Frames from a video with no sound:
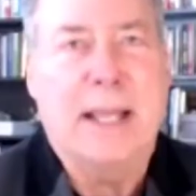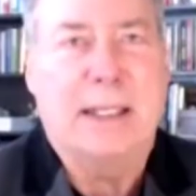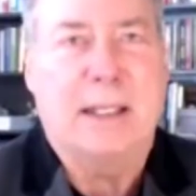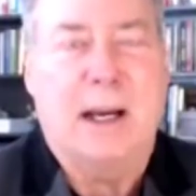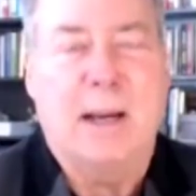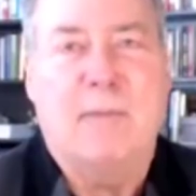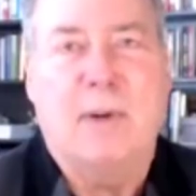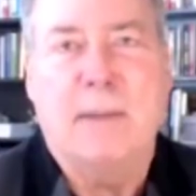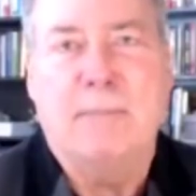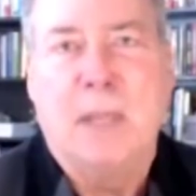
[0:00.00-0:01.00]
that time
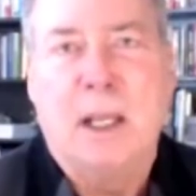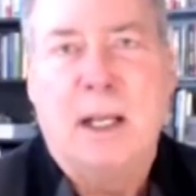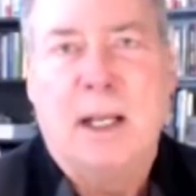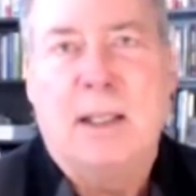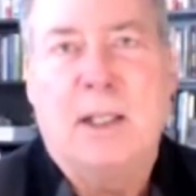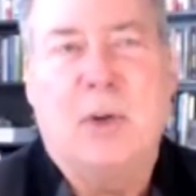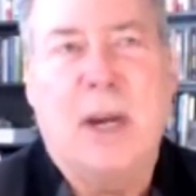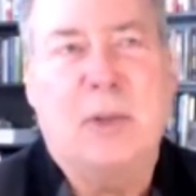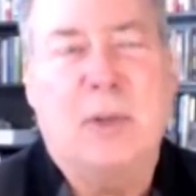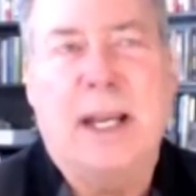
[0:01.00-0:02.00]
frame, the
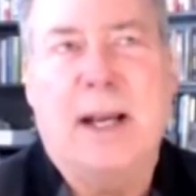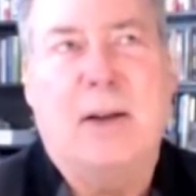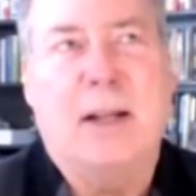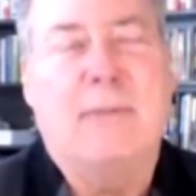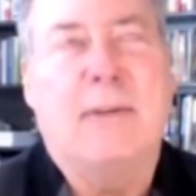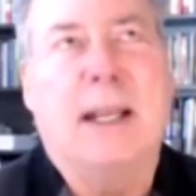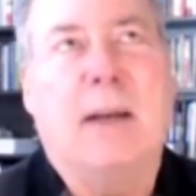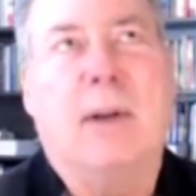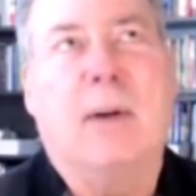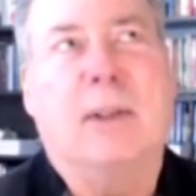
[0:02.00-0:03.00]
Treasury held, I
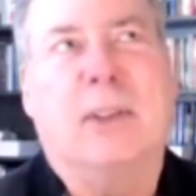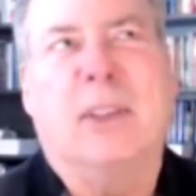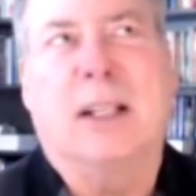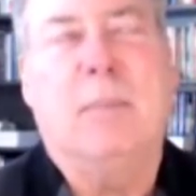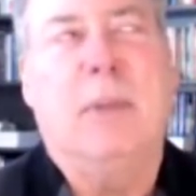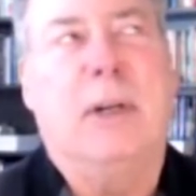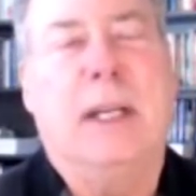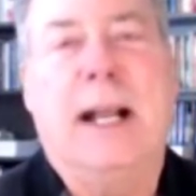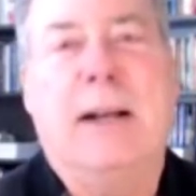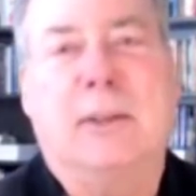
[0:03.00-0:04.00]
forget what it was, 6
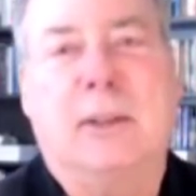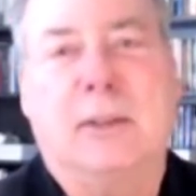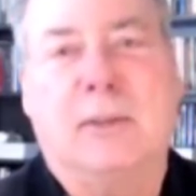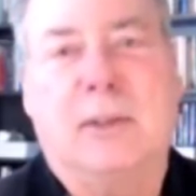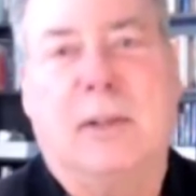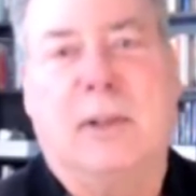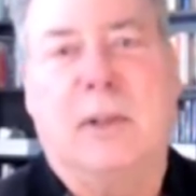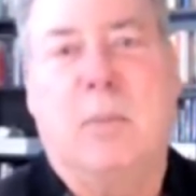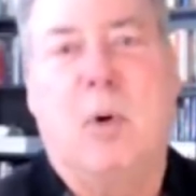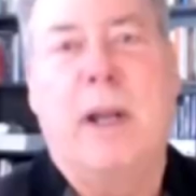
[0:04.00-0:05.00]
billion ounces of silver.
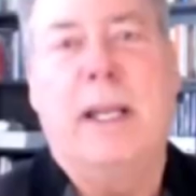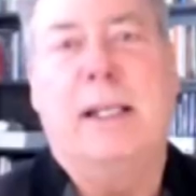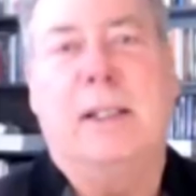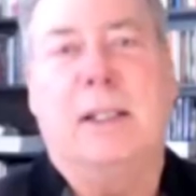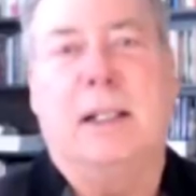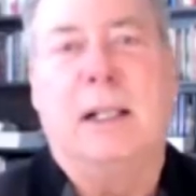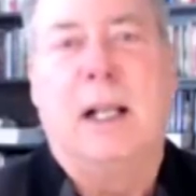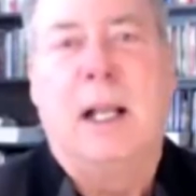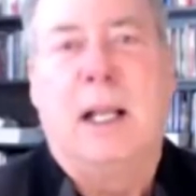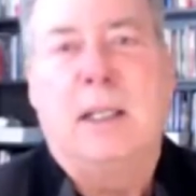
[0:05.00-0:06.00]
The point is, to
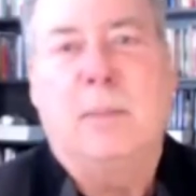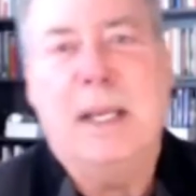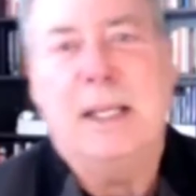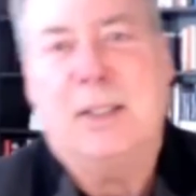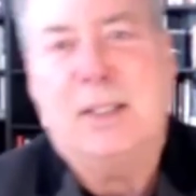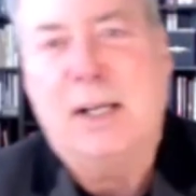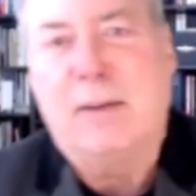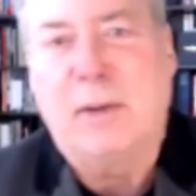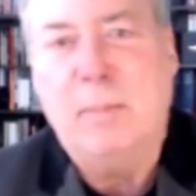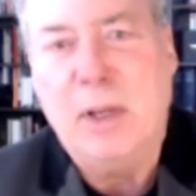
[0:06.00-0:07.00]
be a
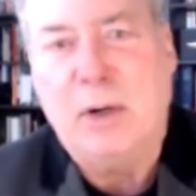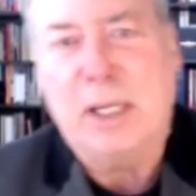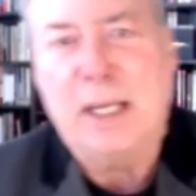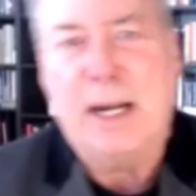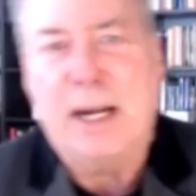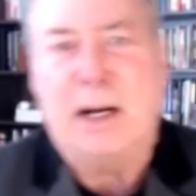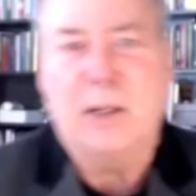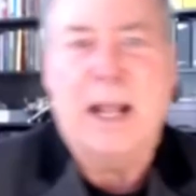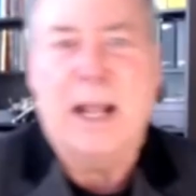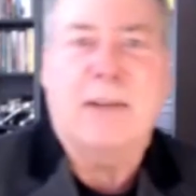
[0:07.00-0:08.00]
silver millionaire,
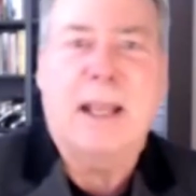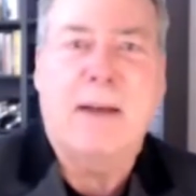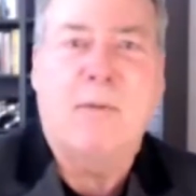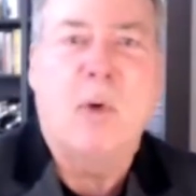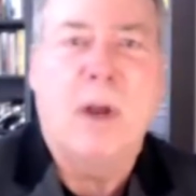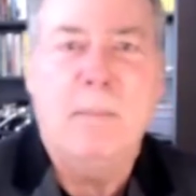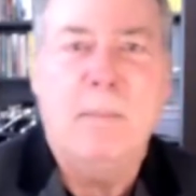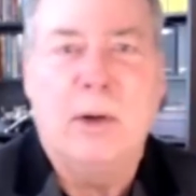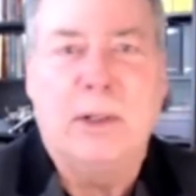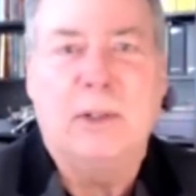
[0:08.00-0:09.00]
you'd have to have 1
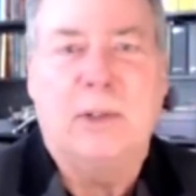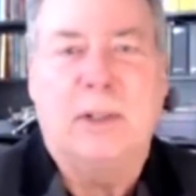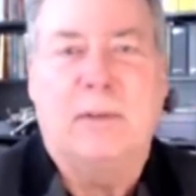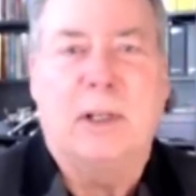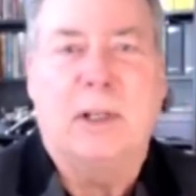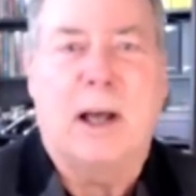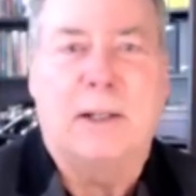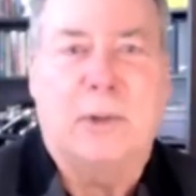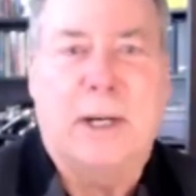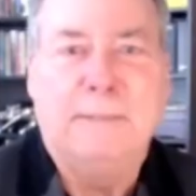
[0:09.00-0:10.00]
million silver
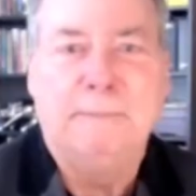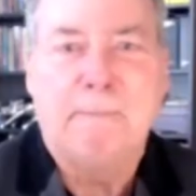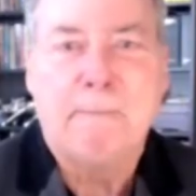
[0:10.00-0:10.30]
dollars, right?